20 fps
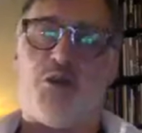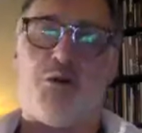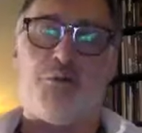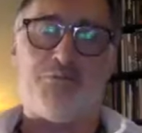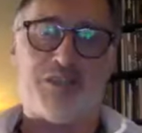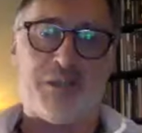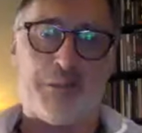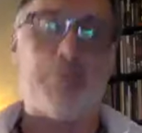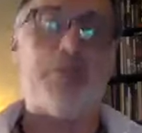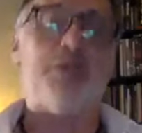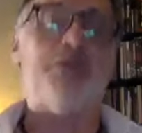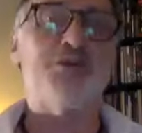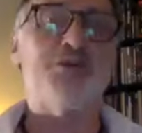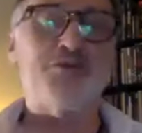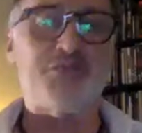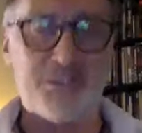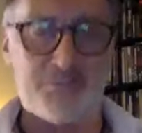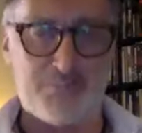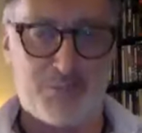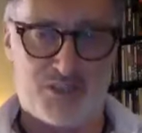comedy,
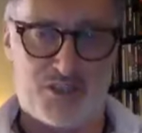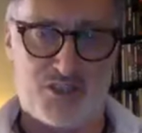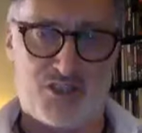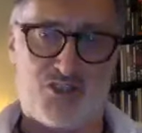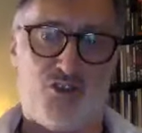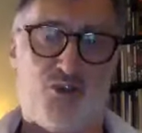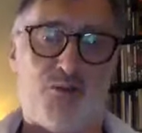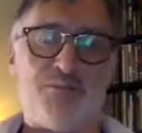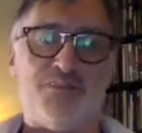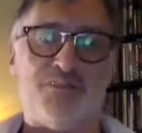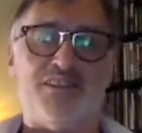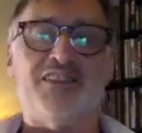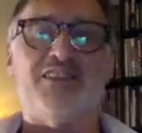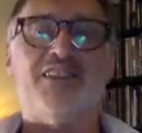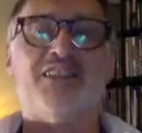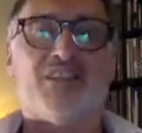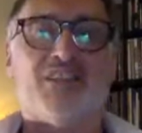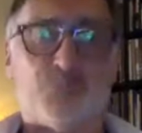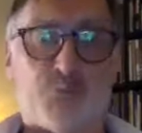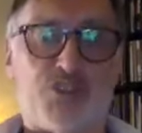period British comedy
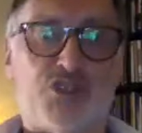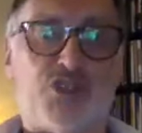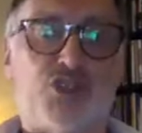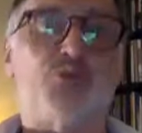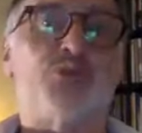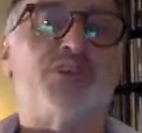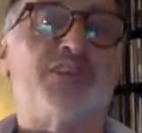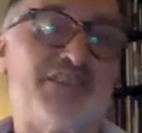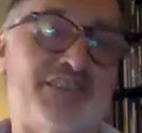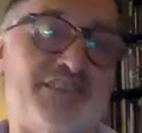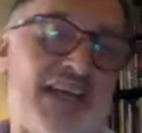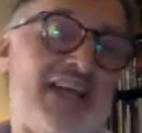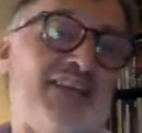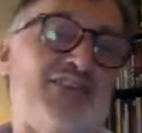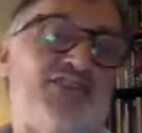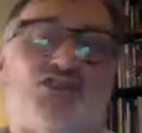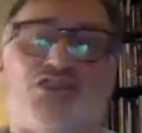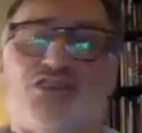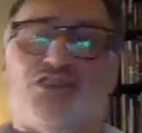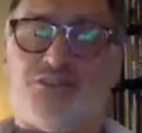with Judi
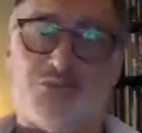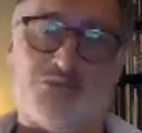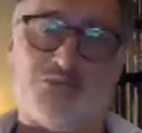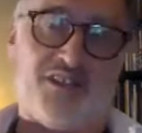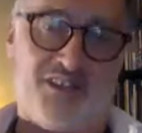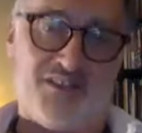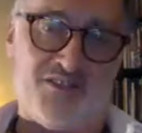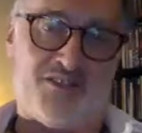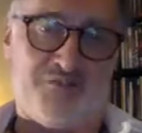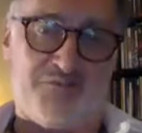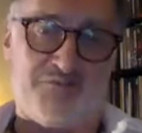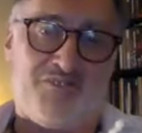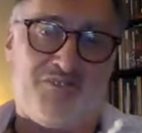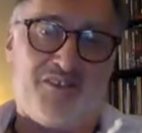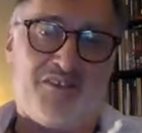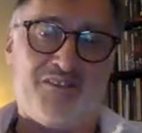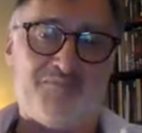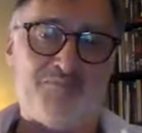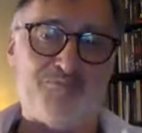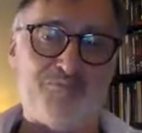Dench and all kinds of
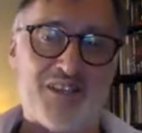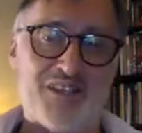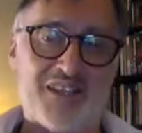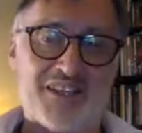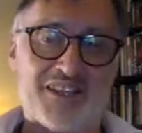um, oh,